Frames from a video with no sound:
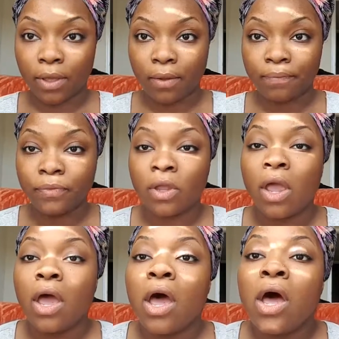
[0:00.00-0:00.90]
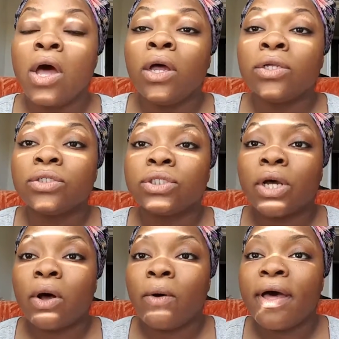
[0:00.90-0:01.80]
There we go.
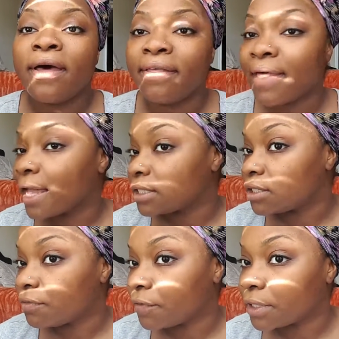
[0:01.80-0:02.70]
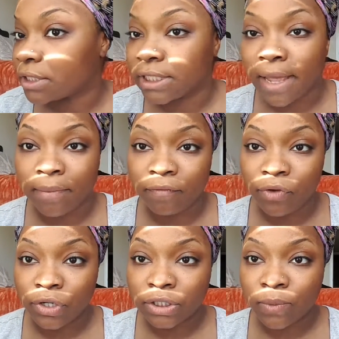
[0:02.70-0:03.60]
So that's the first step.
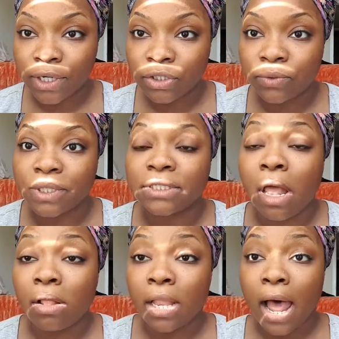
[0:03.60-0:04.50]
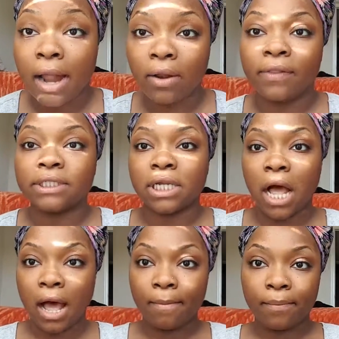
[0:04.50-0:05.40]
If you just want to do a subtle line on the
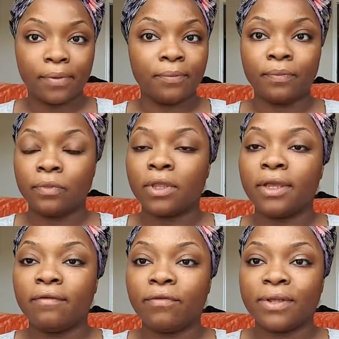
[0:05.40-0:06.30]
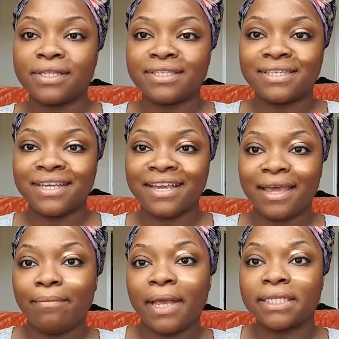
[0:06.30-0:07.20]
top, if you can
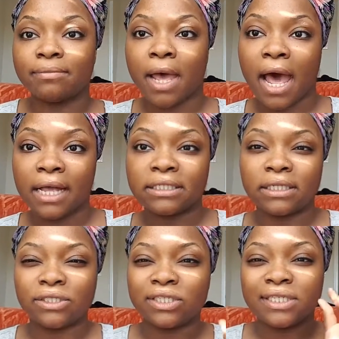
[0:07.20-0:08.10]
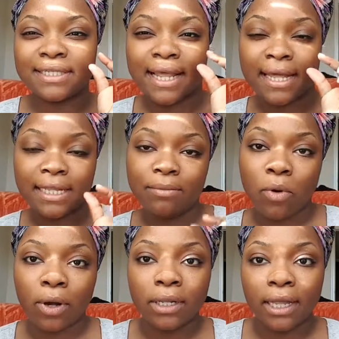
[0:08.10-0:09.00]
see, it makes my eyes look just
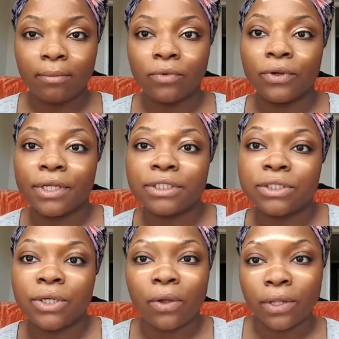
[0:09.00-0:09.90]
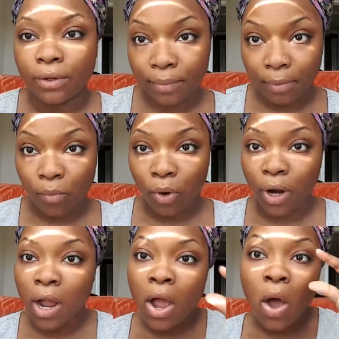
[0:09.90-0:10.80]
slightly more glamorous, you know, a little bit
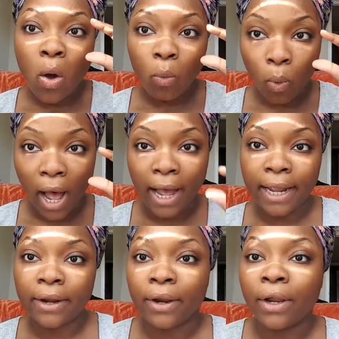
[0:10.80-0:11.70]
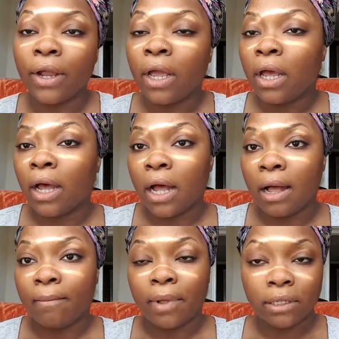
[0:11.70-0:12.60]
more wider,
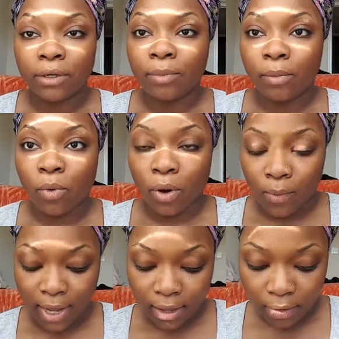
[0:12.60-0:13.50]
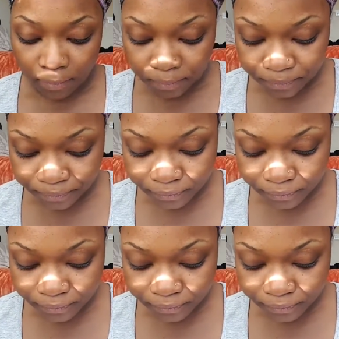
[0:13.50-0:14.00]
a little bit more awake.